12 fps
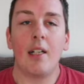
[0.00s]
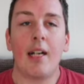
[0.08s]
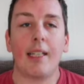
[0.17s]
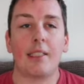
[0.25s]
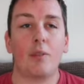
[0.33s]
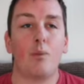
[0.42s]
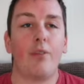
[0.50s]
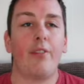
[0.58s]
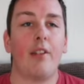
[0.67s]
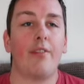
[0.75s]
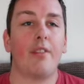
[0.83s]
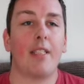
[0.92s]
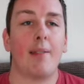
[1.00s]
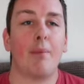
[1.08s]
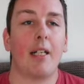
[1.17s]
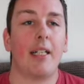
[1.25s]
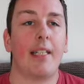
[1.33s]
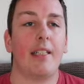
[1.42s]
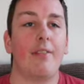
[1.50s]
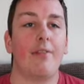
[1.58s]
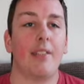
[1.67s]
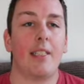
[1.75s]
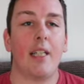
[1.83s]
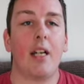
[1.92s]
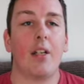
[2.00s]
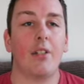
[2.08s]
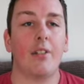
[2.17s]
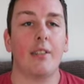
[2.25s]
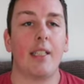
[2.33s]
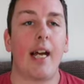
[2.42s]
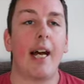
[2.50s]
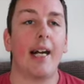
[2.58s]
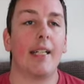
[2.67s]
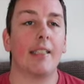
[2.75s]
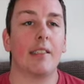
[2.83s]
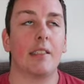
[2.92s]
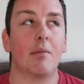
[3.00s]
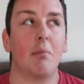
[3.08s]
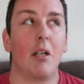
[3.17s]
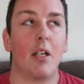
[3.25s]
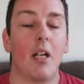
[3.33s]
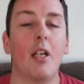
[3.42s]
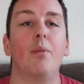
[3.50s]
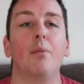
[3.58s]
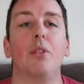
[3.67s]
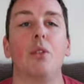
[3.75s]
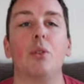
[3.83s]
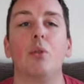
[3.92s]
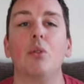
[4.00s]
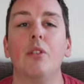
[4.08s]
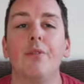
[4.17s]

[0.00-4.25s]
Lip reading: As some of you have seen my cleaning videos and my home tour,